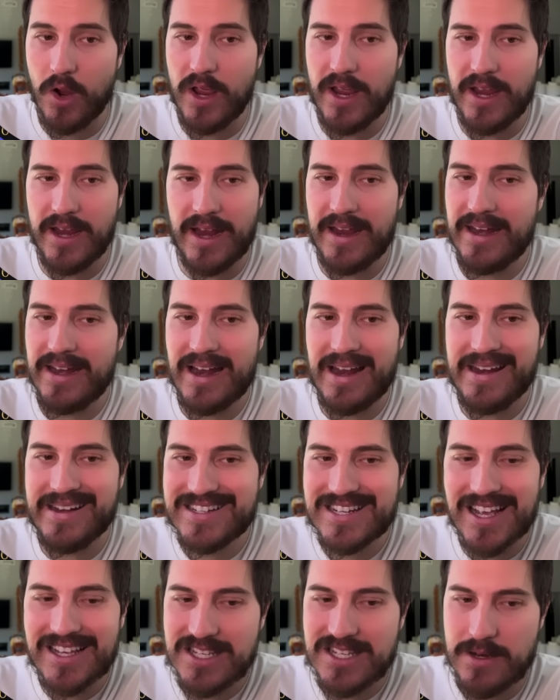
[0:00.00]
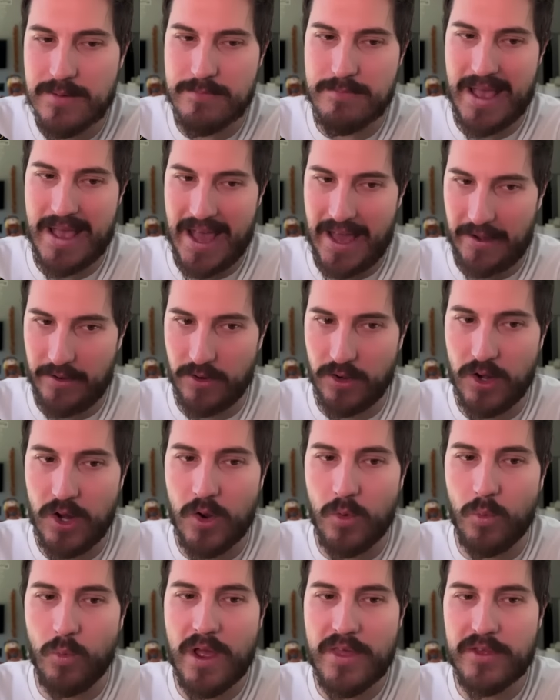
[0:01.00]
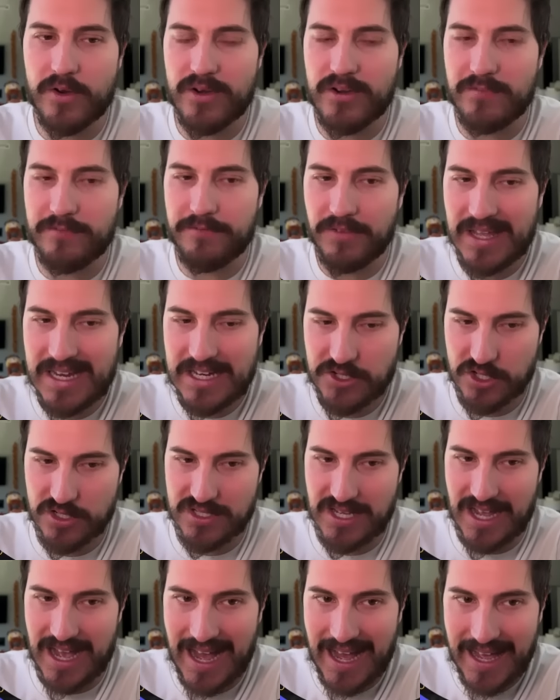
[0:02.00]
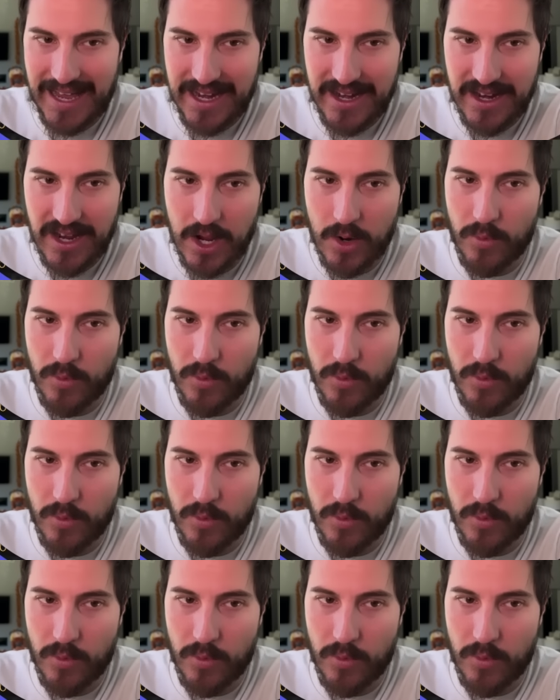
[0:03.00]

And it doesn't matter whether inflation's high,